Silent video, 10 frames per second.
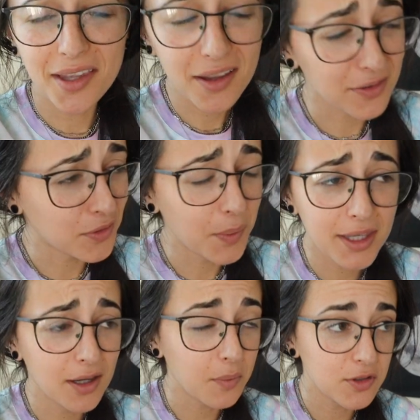Yes. Do I
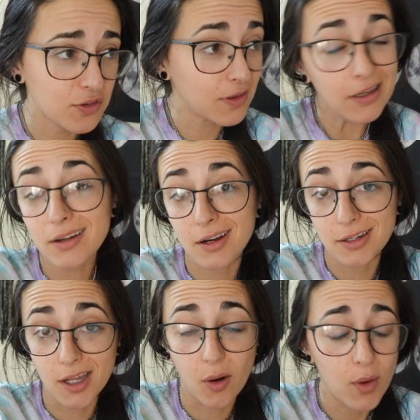care what you think?
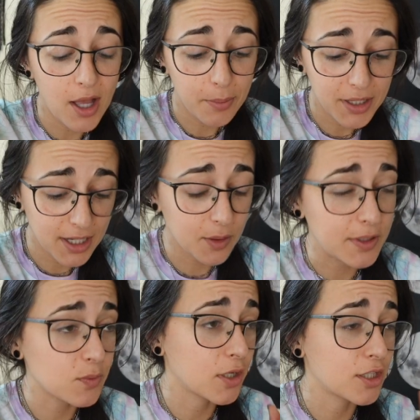No. But
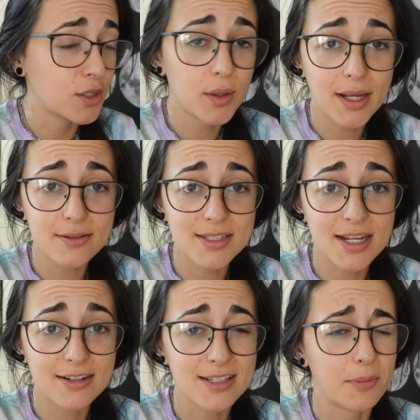anyways, we're gonna go
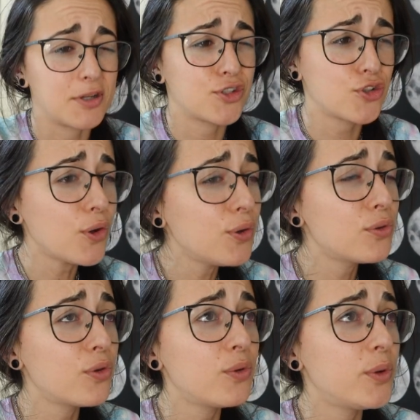downstairs and I'm gonna show
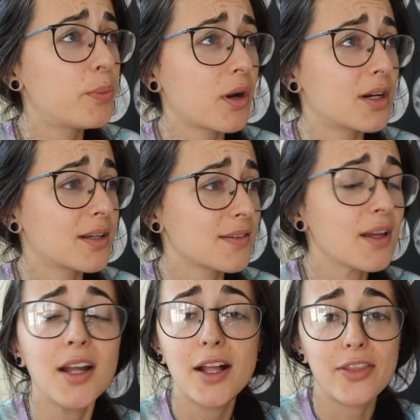you two new products
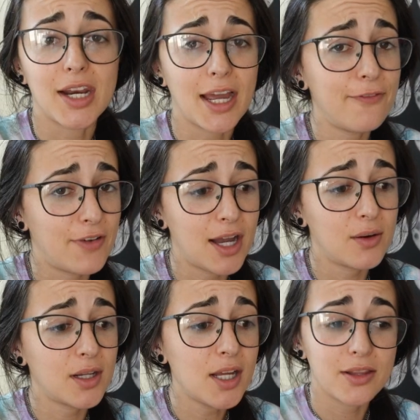that I
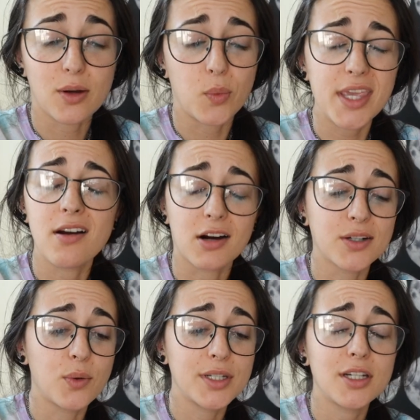found that we are
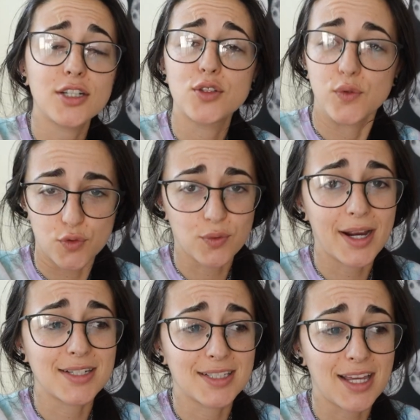going to
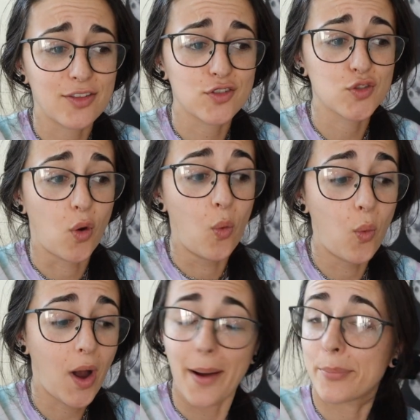try together.
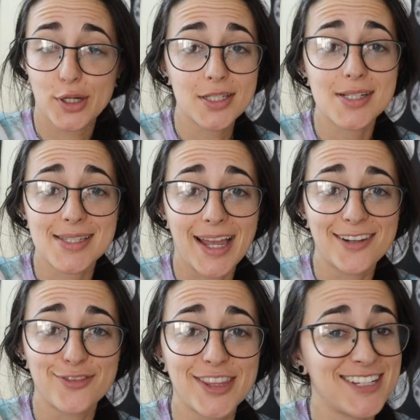So I'm pretty
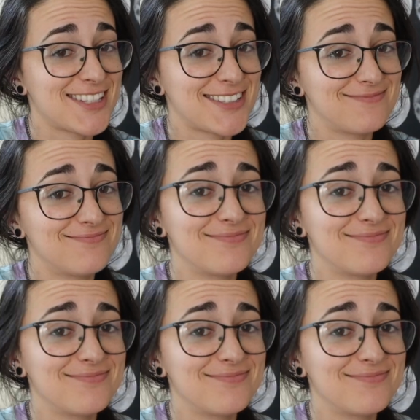excited for this.